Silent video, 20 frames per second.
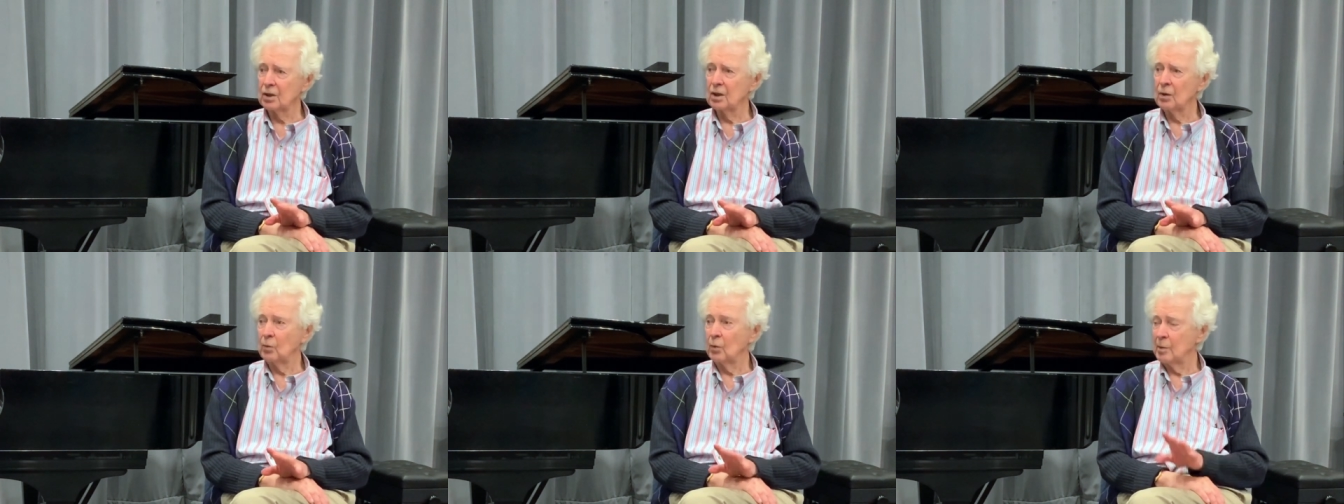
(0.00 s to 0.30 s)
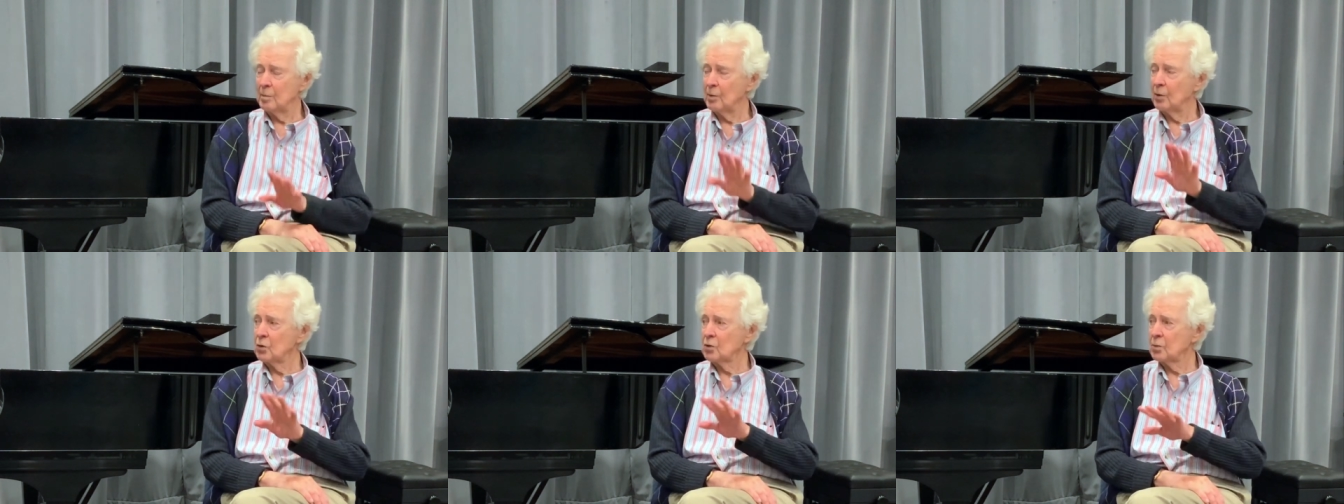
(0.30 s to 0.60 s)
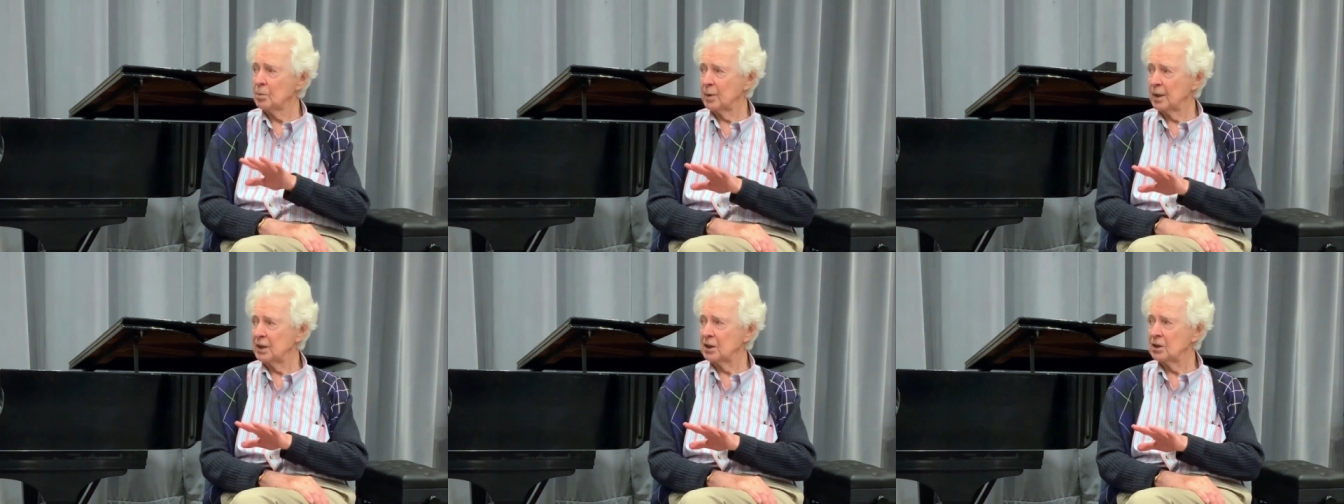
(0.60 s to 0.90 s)
and we both
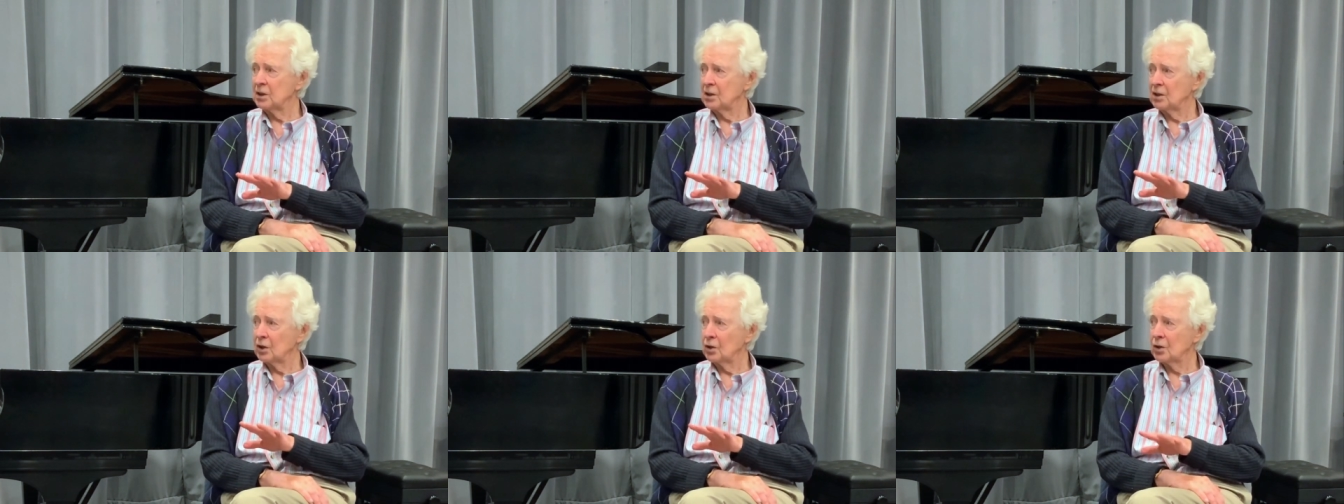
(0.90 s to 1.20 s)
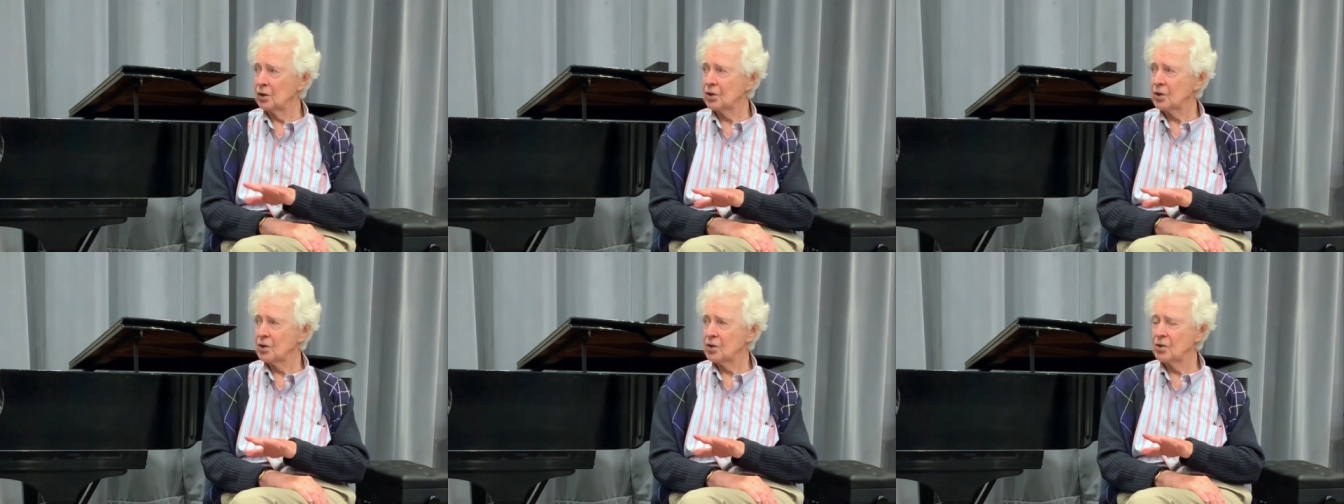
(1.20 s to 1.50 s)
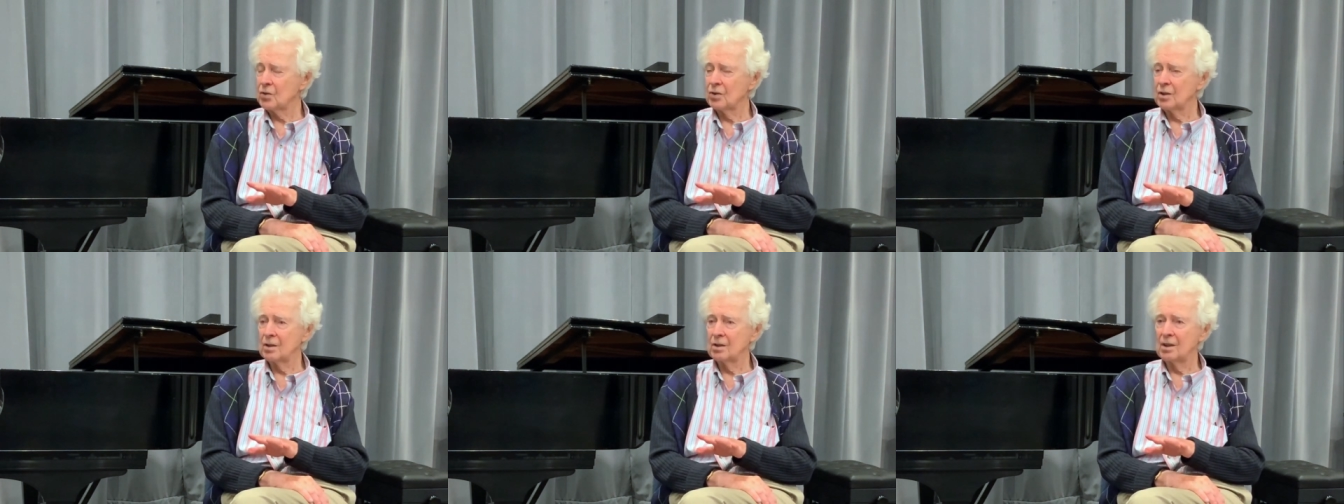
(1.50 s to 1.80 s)
played in the
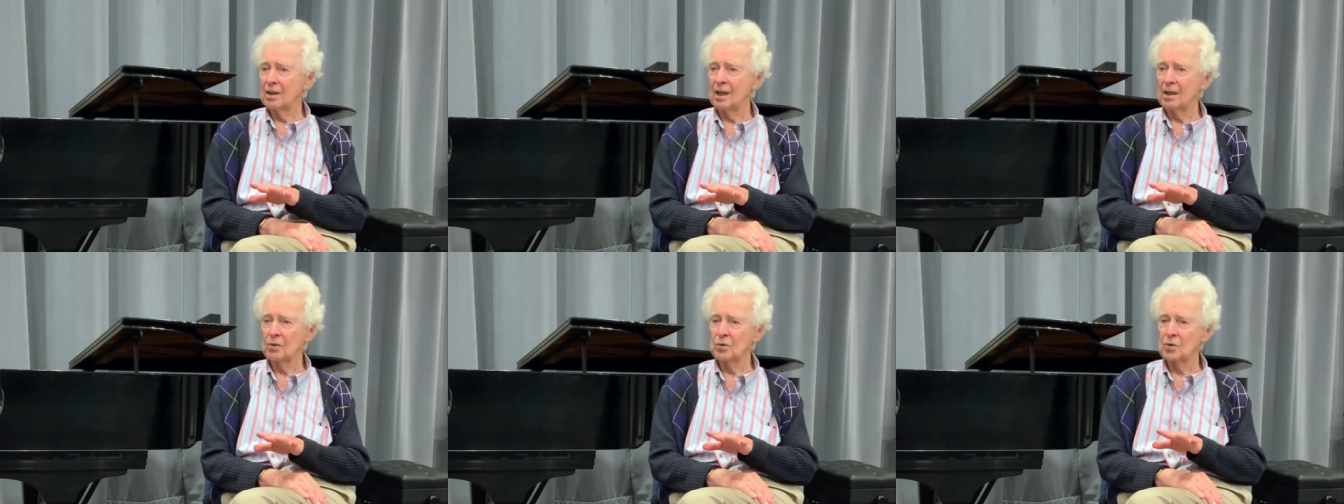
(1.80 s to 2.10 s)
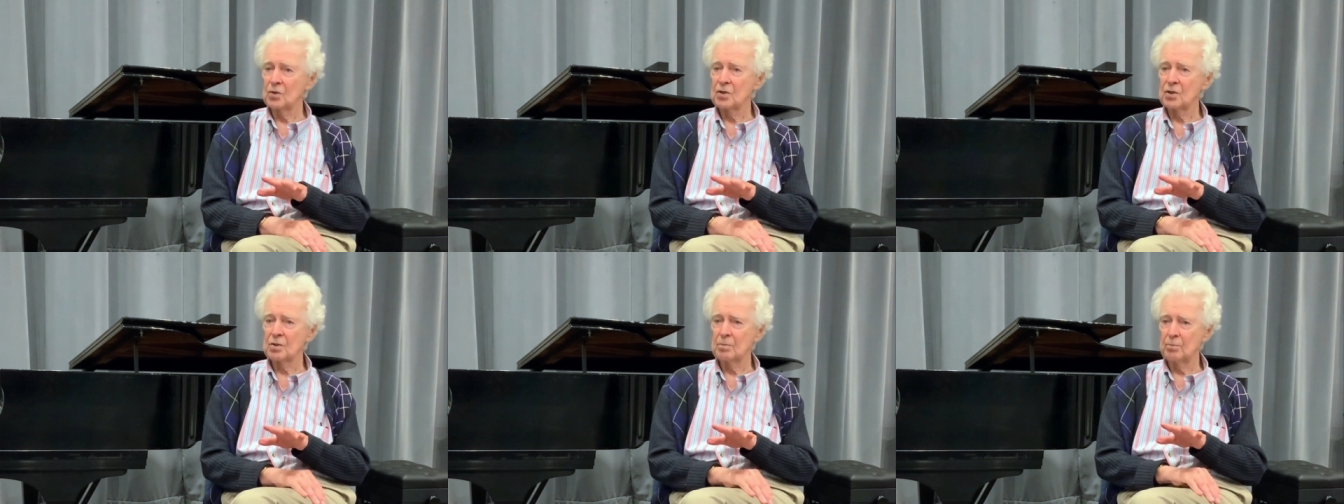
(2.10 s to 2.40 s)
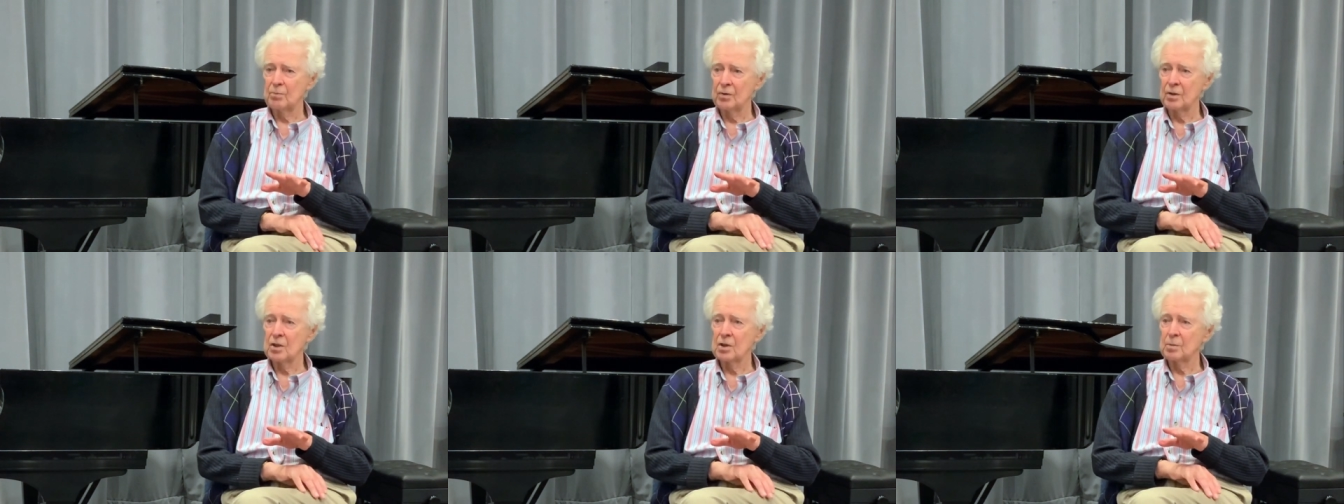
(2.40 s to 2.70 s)
orchestra, and I was
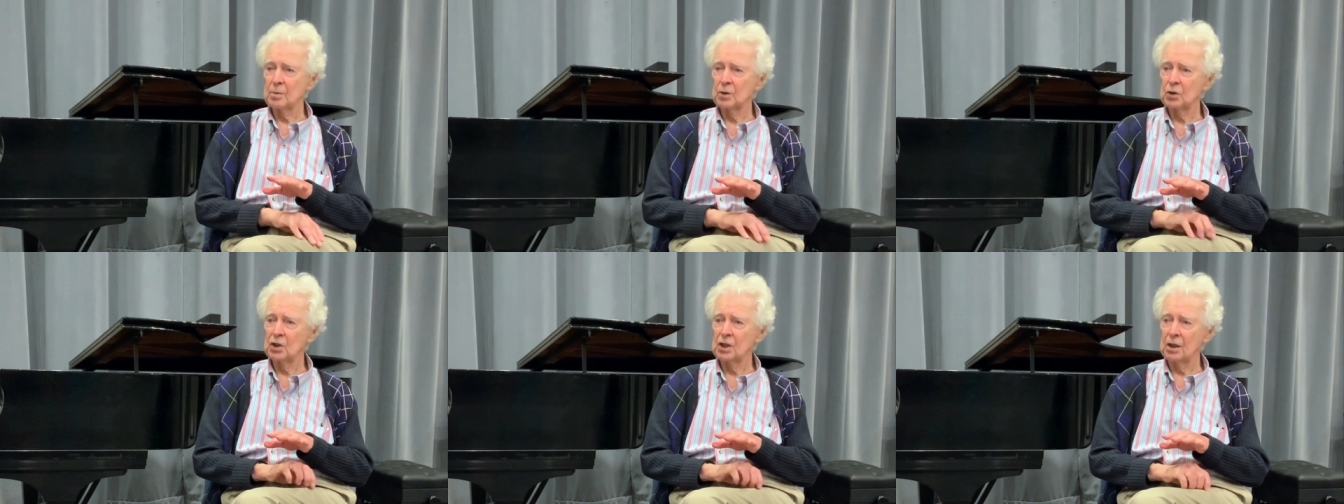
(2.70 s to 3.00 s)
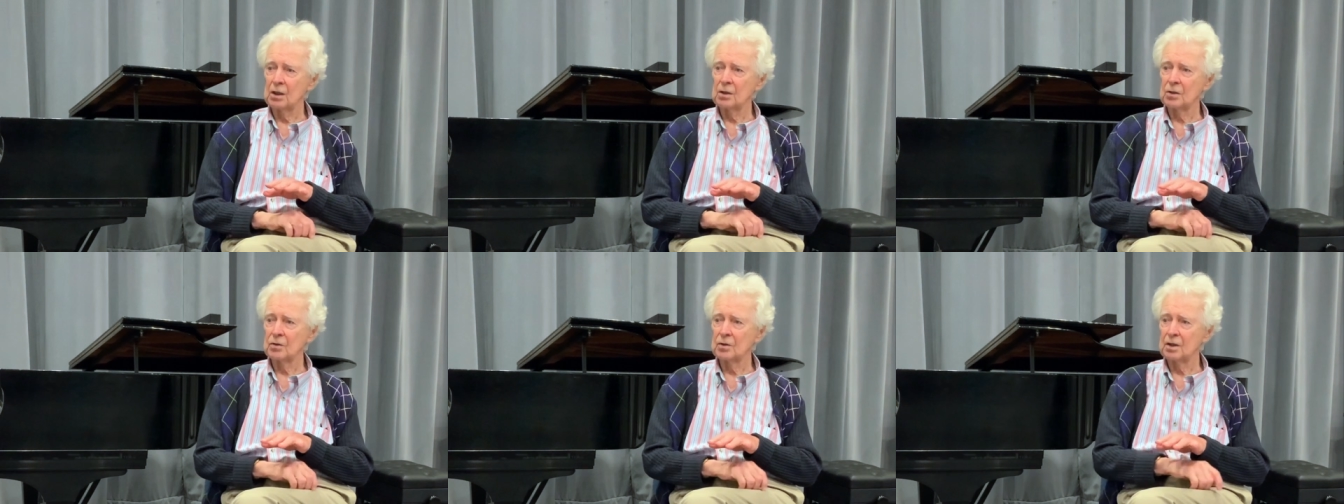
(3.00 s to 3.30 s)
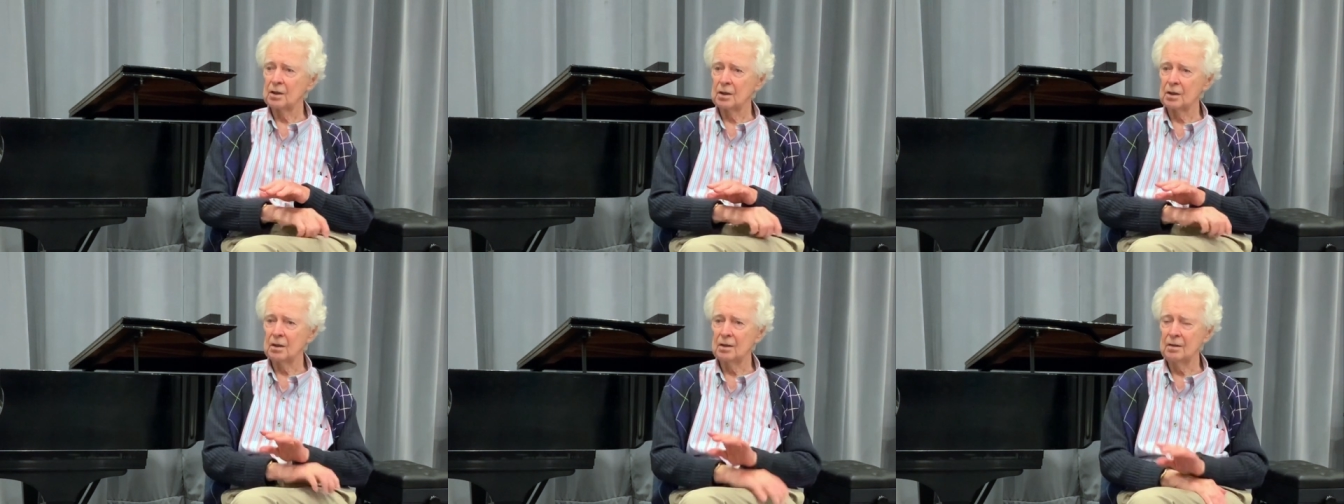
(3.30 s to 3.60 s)
principal cello
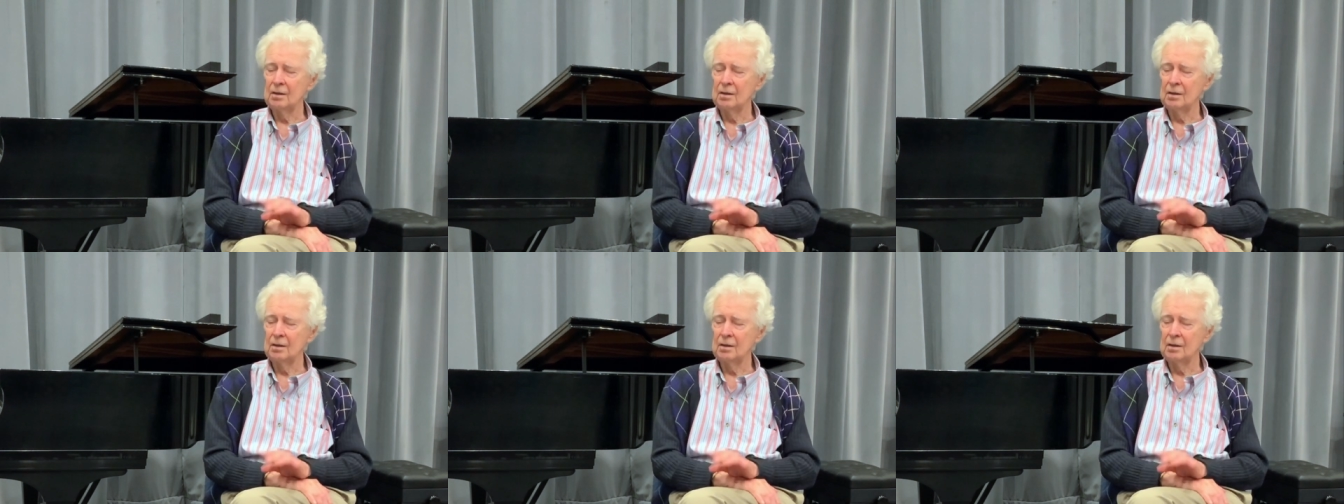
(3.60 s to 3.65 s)
there.